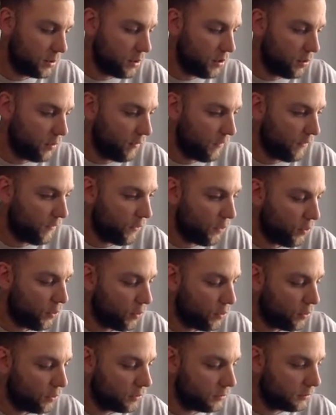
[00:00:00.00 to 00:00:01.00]

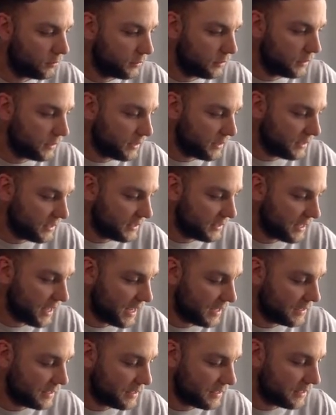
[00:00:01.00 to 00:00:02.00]
4,
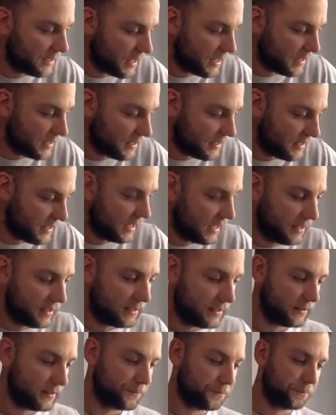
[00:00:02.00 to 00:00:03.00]
6, and
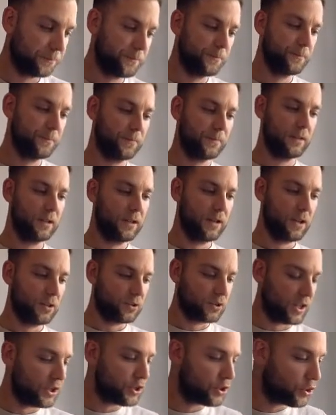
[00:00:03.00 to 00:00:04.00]
6.
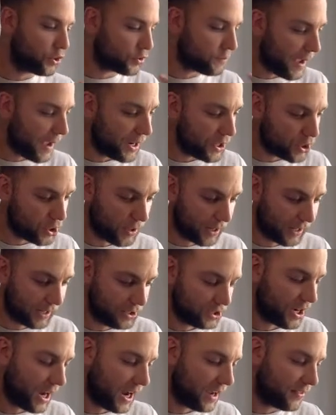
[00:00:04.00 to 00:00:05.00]
So let's just make sure I can
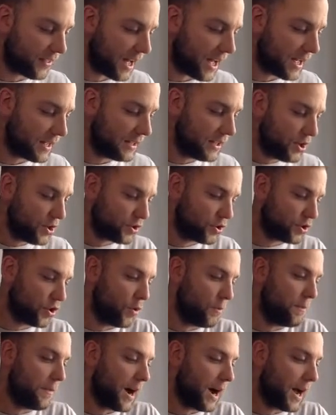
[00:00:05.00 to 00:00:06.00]
check that. So
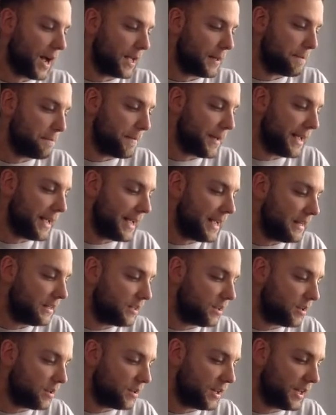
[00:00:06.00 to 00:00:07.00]
my
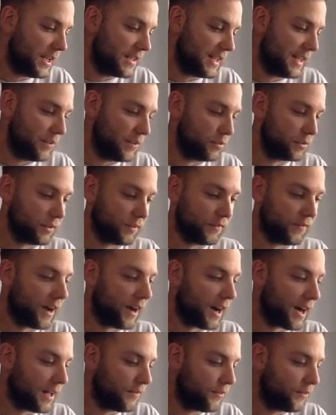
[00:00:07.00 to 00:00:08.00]
median is equal to
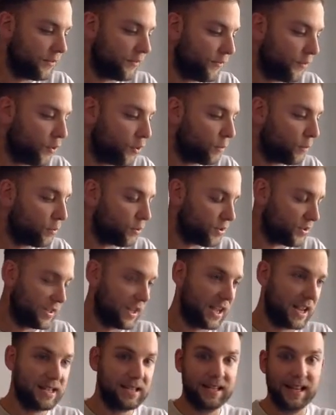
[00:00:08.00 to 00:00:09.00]
5. 4 plus
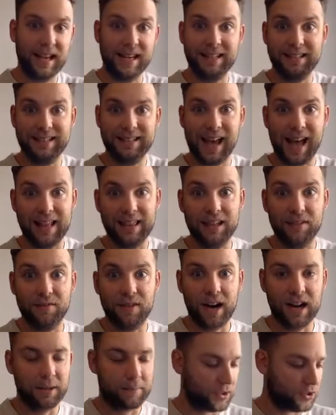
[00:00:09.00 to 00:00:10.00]
6 is 10
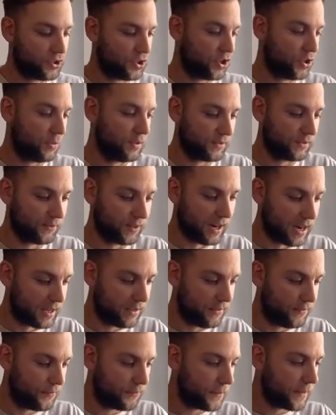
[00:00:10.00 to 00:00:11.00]
divided by 2 is
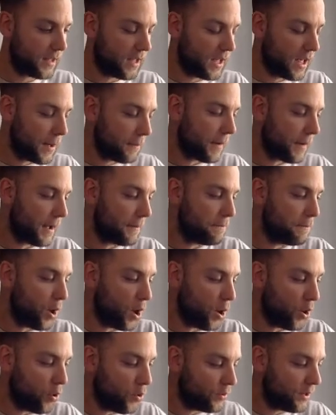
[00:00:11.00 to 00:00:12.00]
5. My
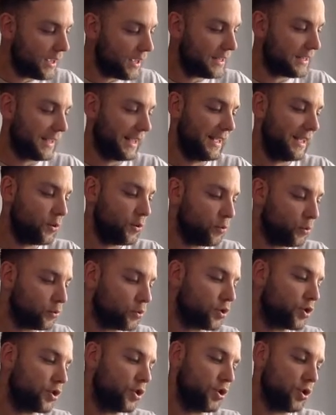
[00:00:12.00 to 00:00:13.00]
mode is equal
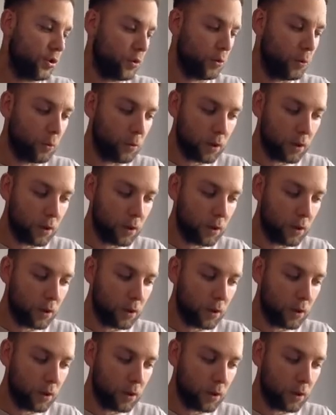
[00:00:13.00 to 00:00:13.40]
to